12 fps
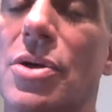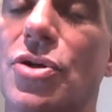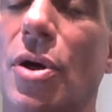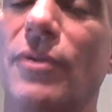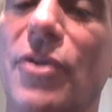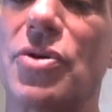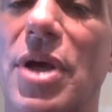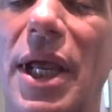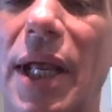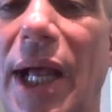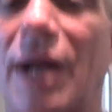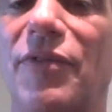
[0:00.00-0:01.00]
So if you
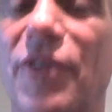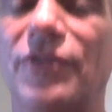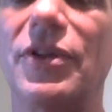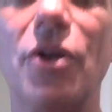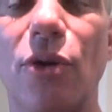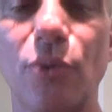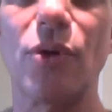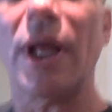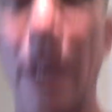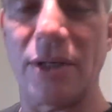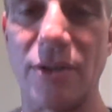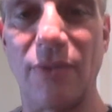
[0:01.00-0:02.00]
take out 52
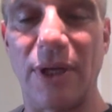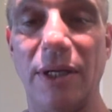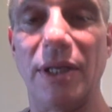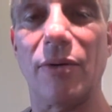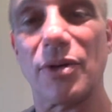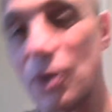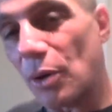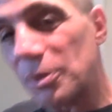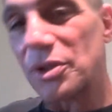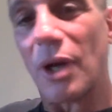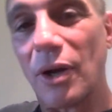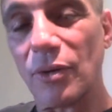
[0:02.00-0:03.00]
days of that year, it's
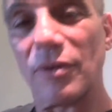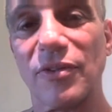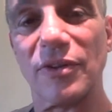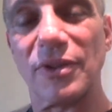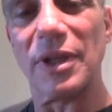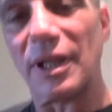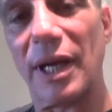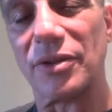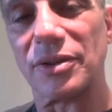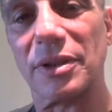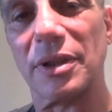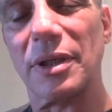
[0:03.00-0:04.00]
almost
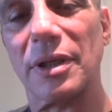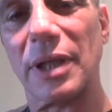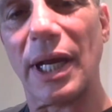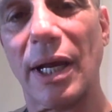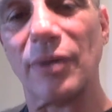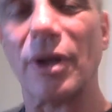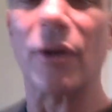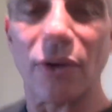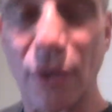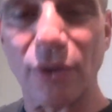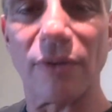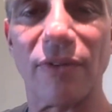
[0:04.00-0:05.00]
150,000 calories,
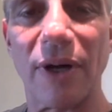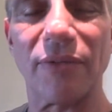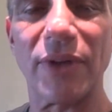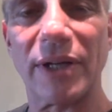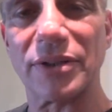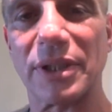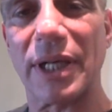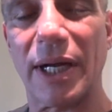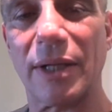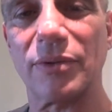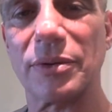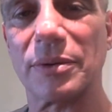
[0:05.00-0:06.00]
135,000
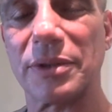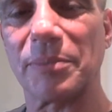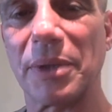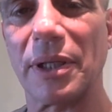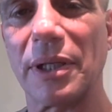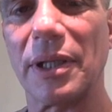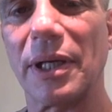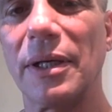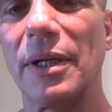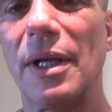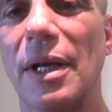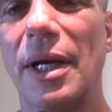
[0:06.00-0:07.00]
calories or something like
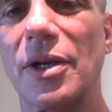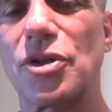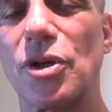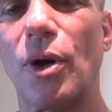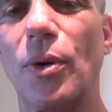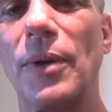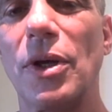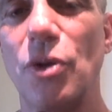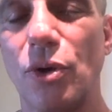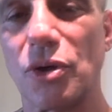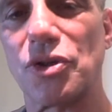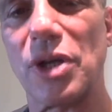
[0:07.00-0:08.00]
that. And so
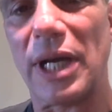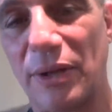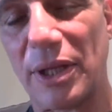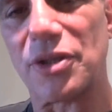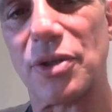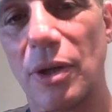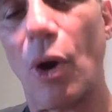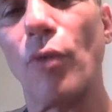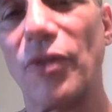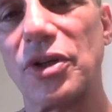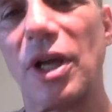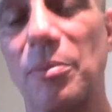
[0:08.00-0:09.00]
you can see how that's
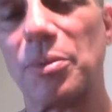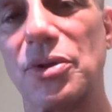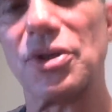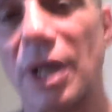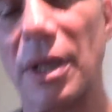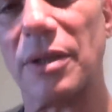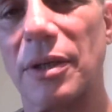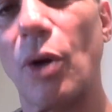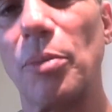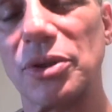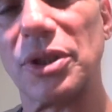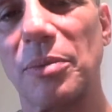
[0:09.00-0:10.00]
over 10%,
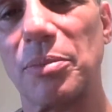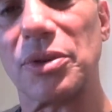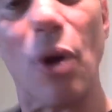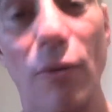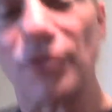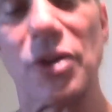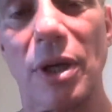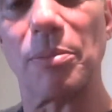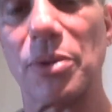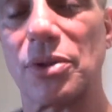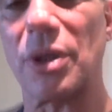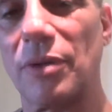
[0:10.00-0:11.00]
almost 10%, over
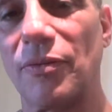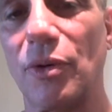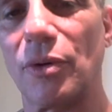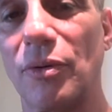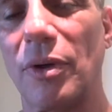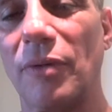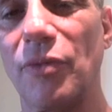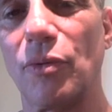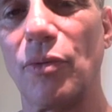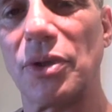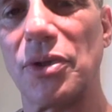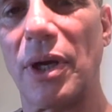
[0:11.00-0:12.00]
10% of
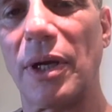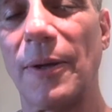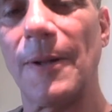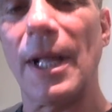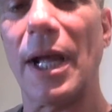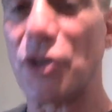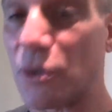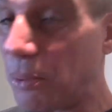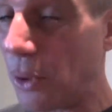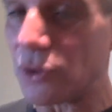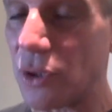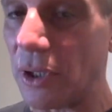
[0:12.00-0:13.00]
your intake. And
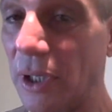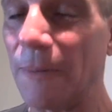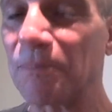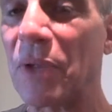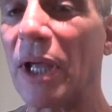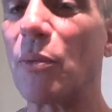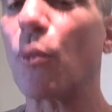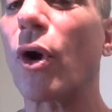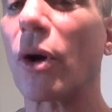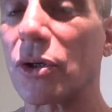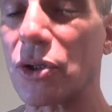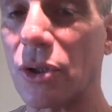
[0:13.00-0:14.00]
supposedly it
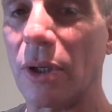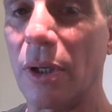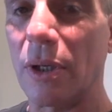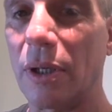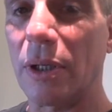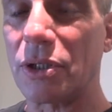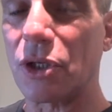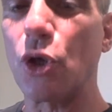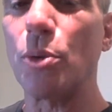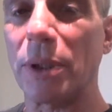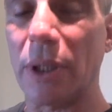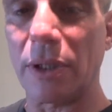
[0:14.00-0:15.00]
works. It's
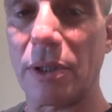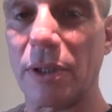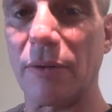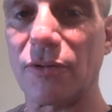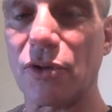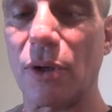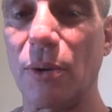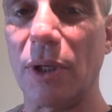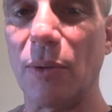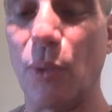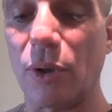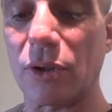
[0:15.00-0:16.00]
cumulative, so
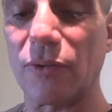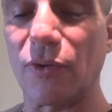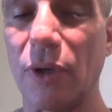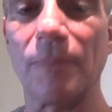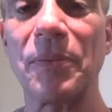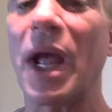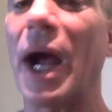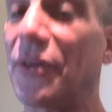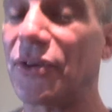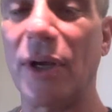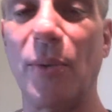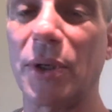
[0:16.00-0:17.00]
it works for you. I'll
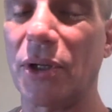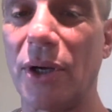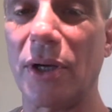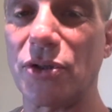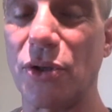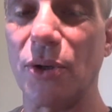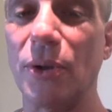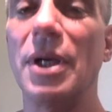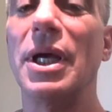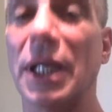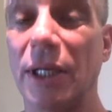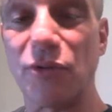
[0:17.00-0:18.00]
tell you what it does do.
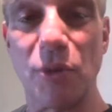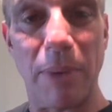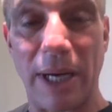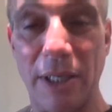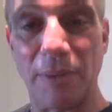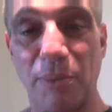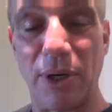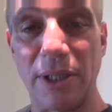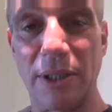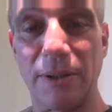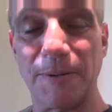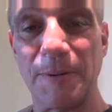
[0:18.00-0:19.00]
It gives your body a
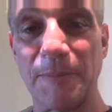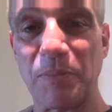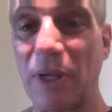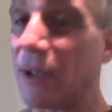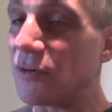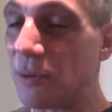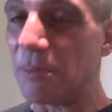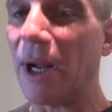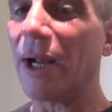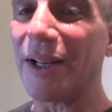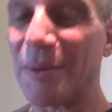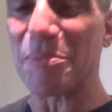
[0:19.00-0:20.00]
break. It gives your
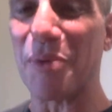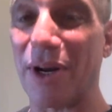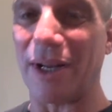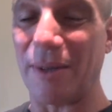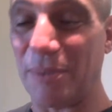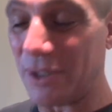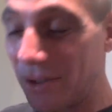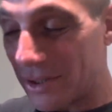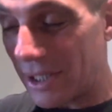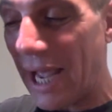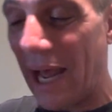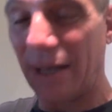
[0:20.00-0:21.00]
body a break. I mean,
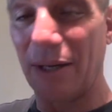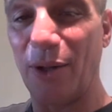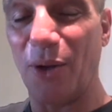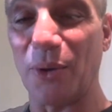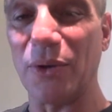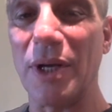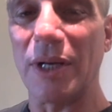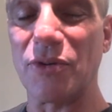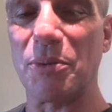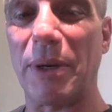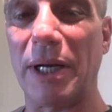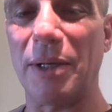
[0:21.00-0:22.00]
just that alone. It gives
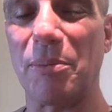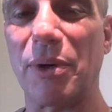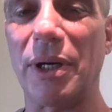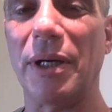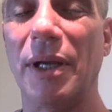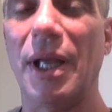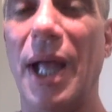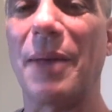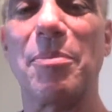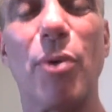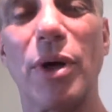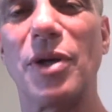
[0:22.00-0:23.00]
your body a break,
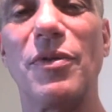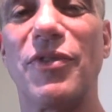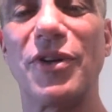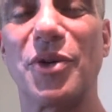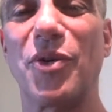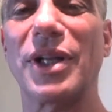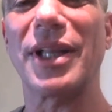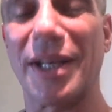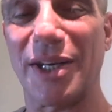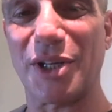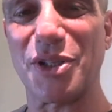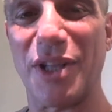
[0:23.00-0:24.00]
and boy, do you feel great that
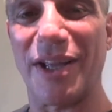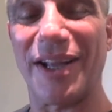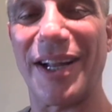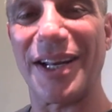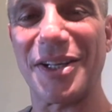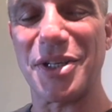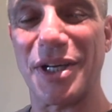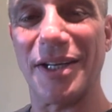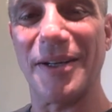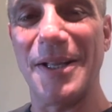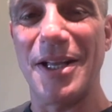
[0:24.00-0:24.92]
next day, I got to tell you.